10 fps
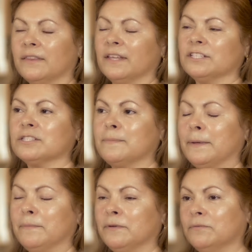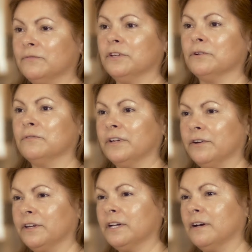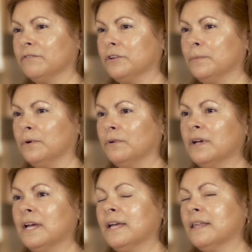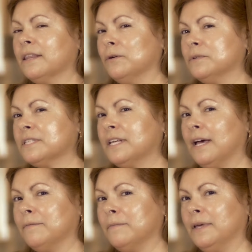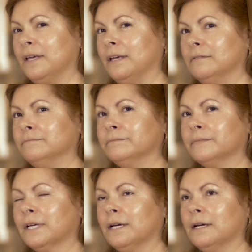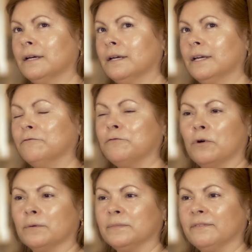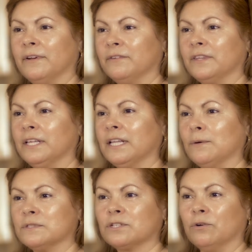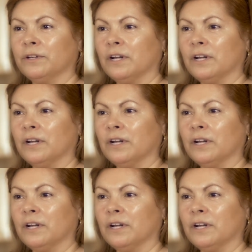They just made me feel very comfortable. They always kept me informed of everything that was going